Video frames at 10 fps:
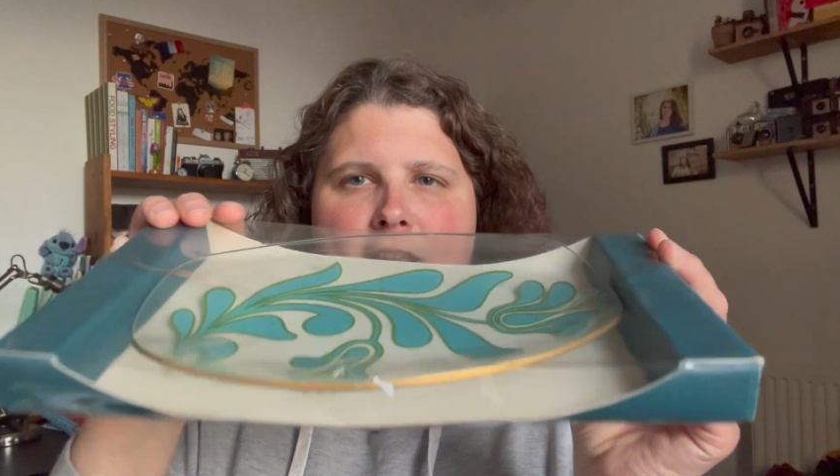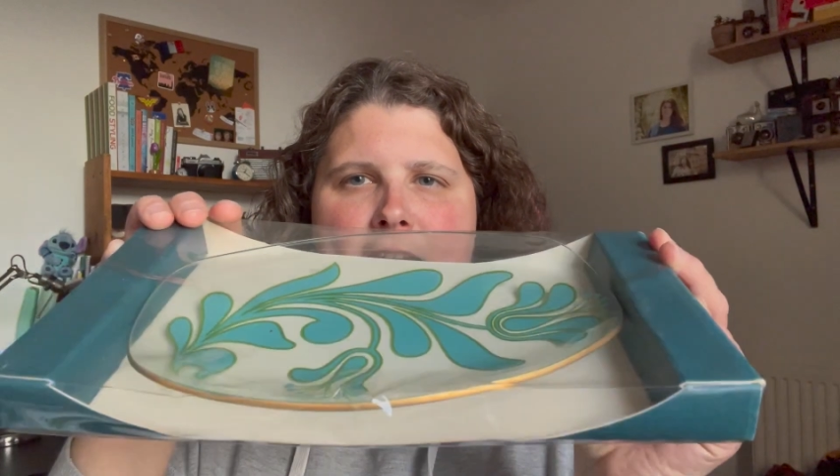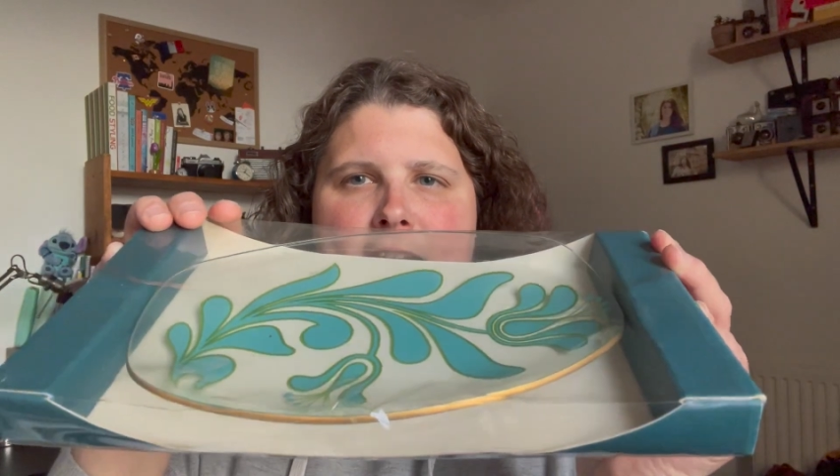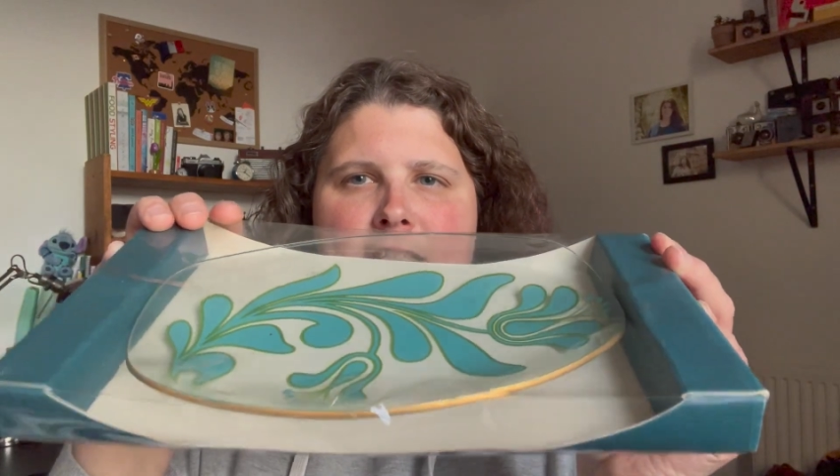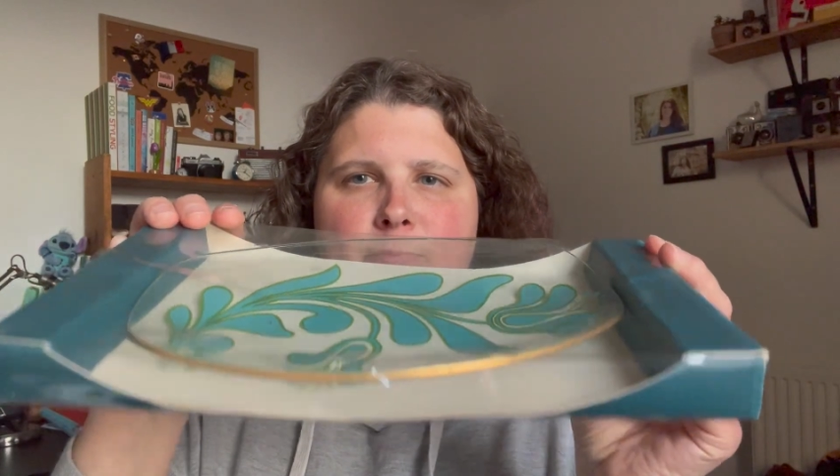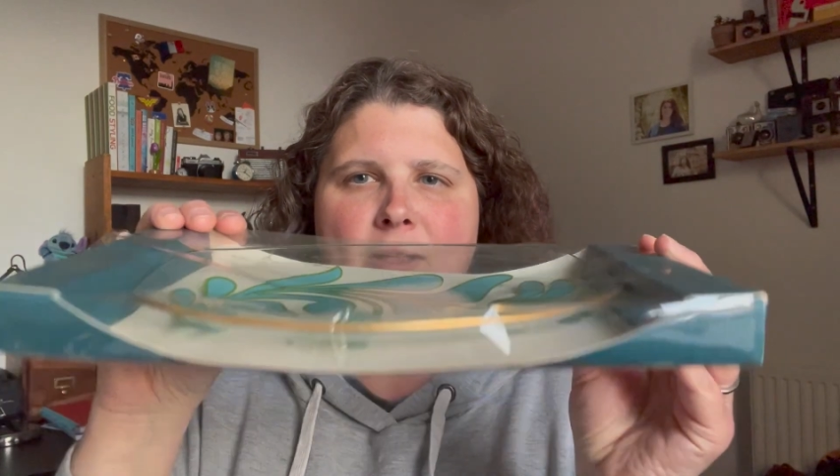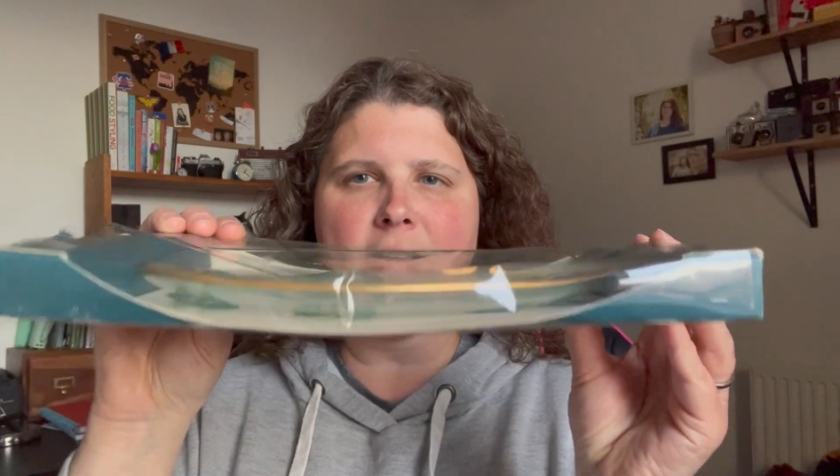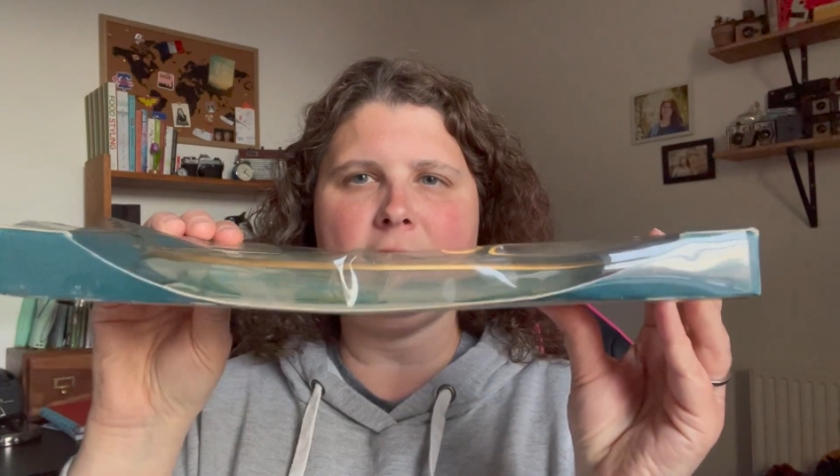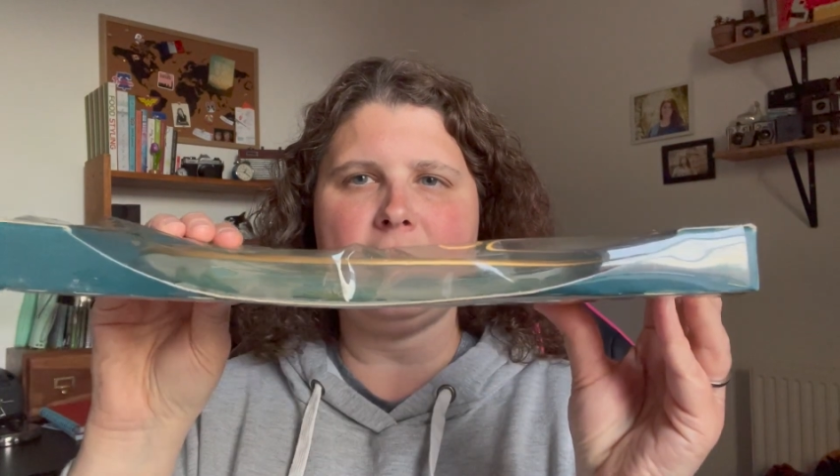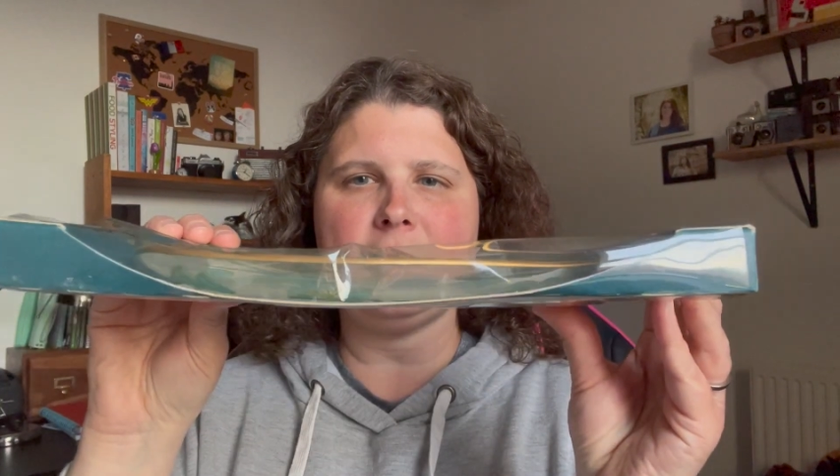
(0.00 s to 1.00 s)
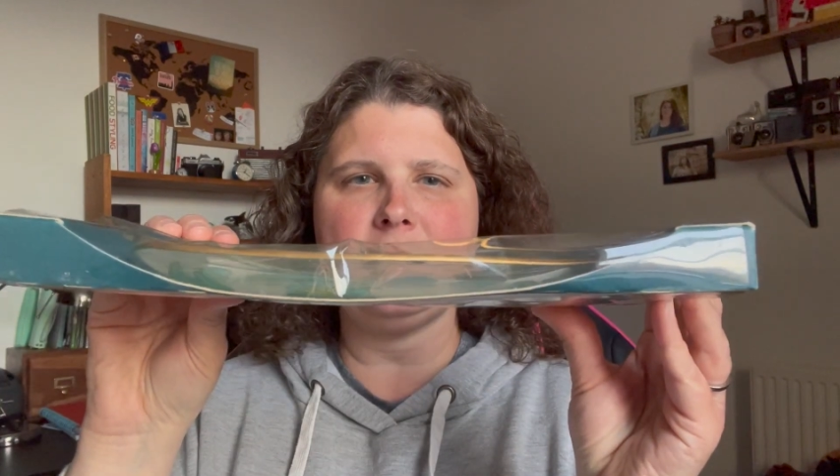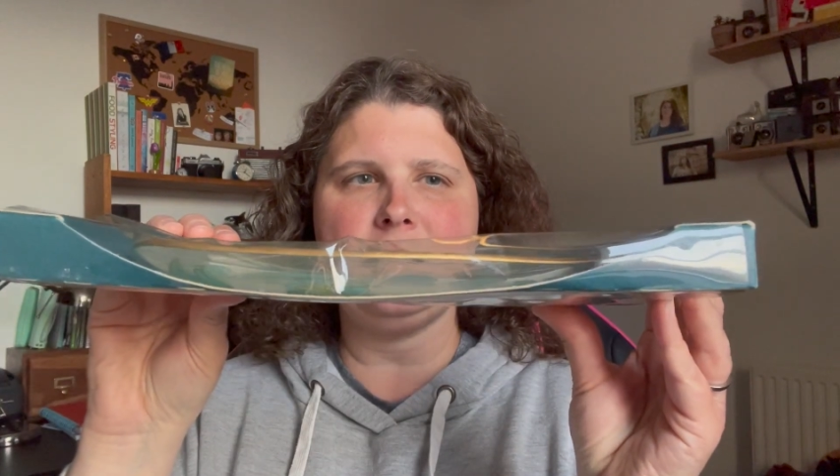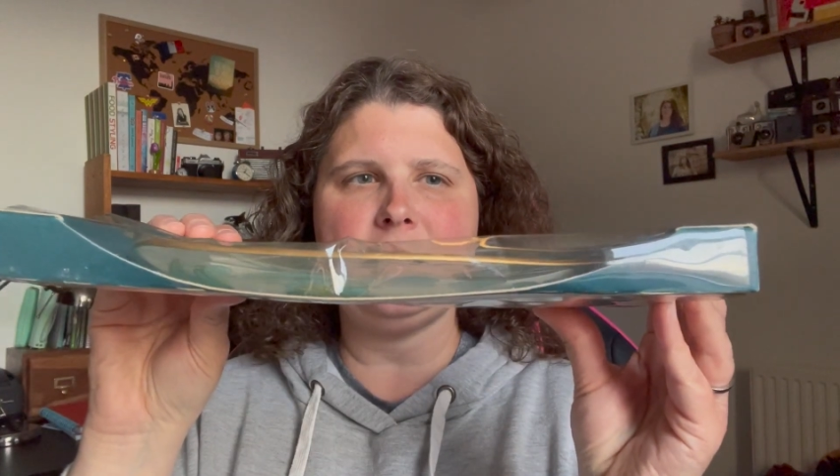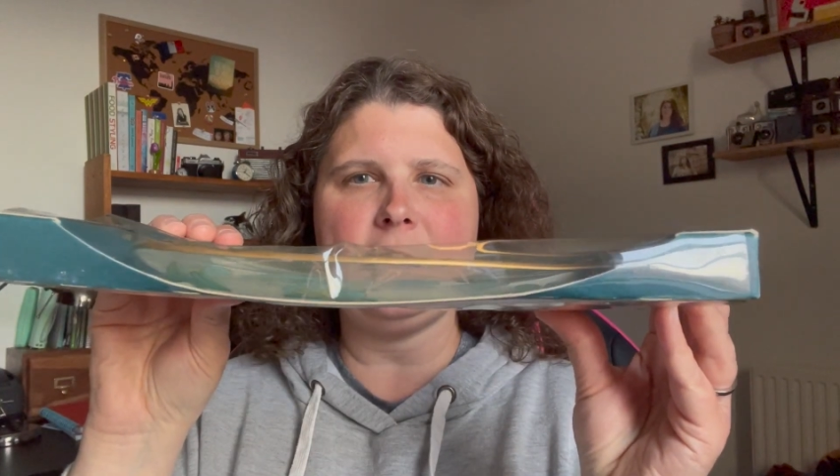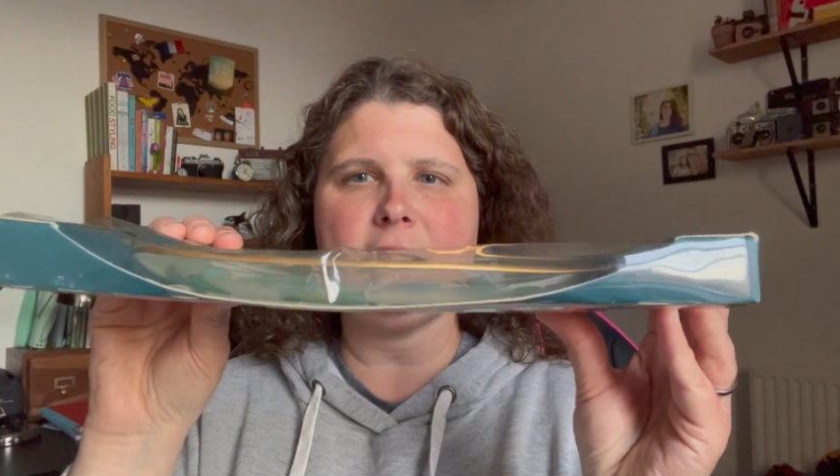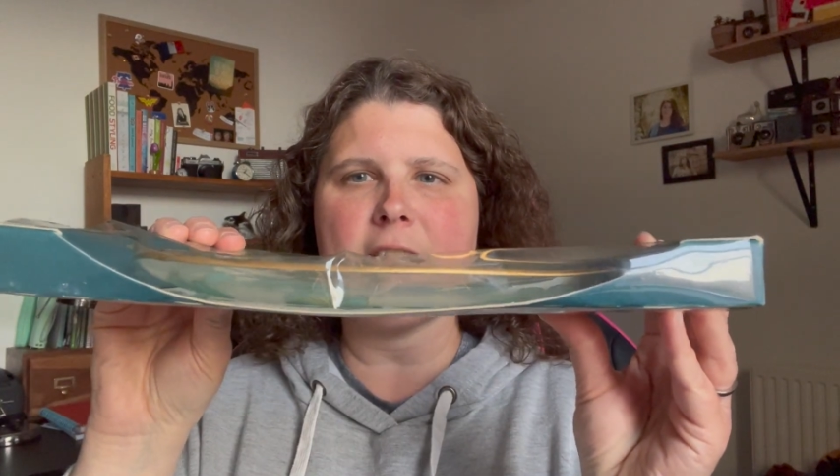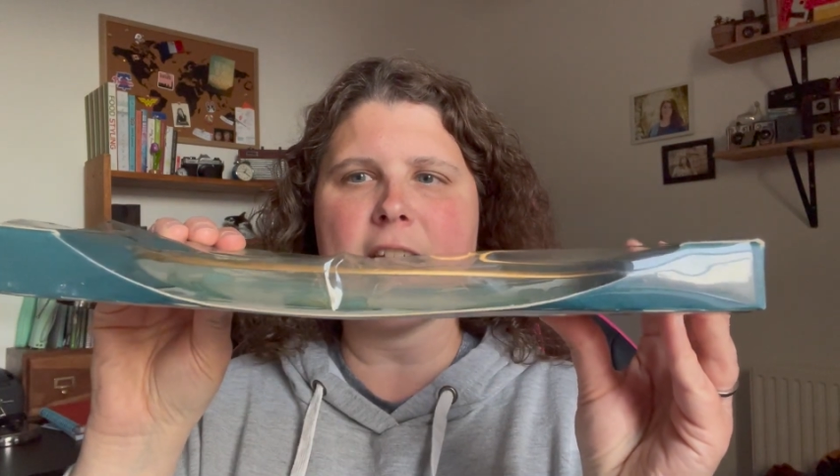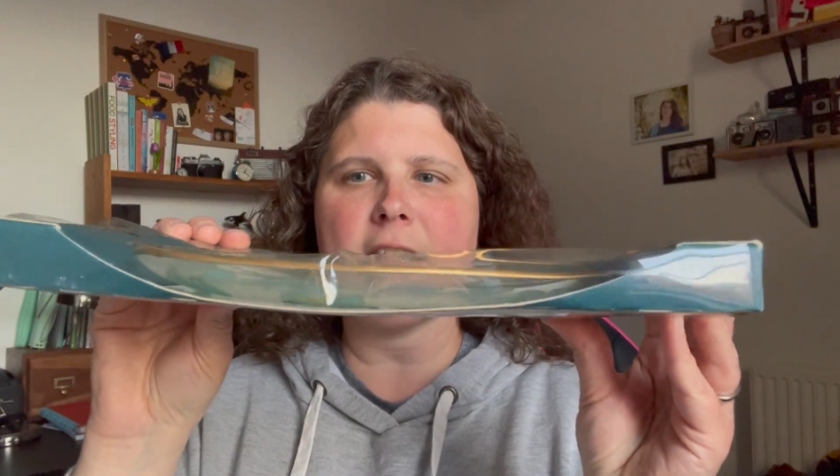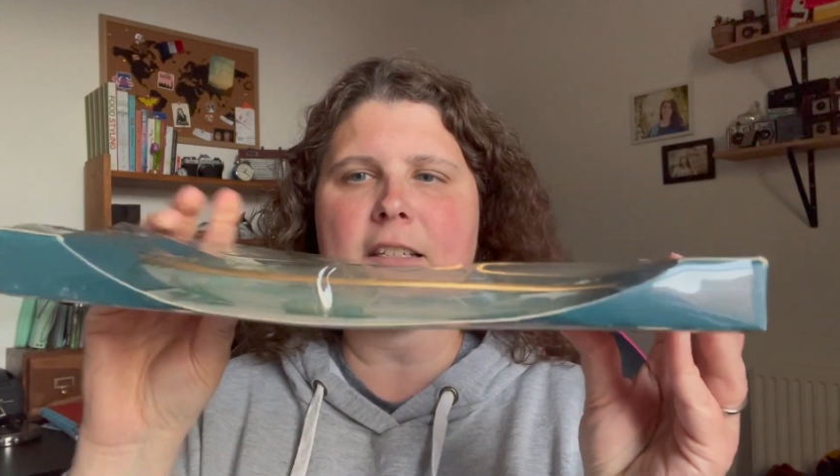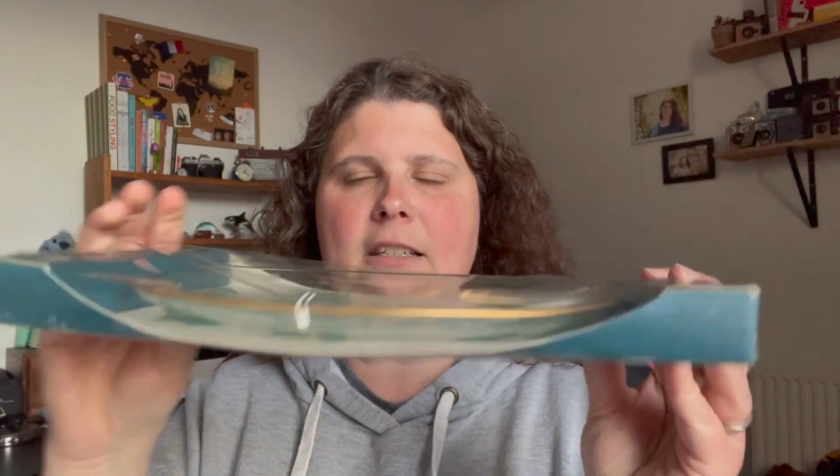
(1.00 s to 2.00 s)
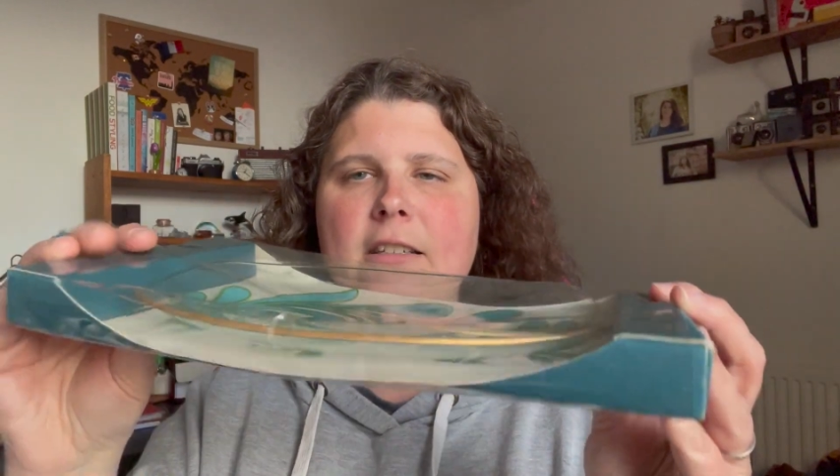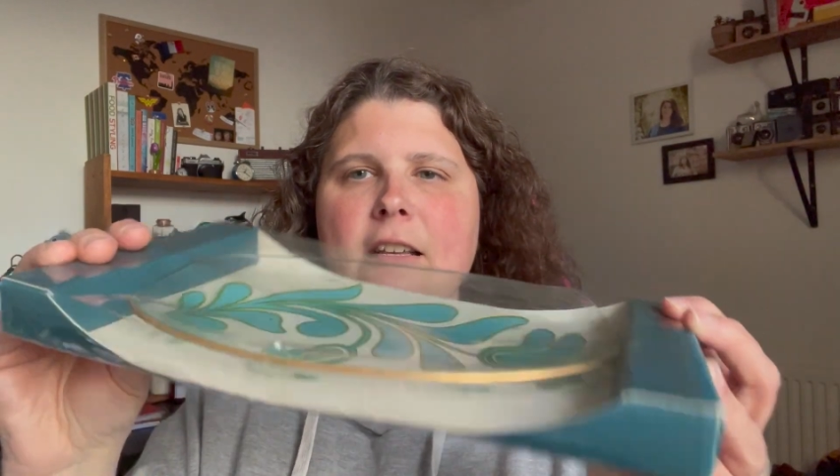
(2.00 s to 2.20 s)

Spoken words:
has been like dented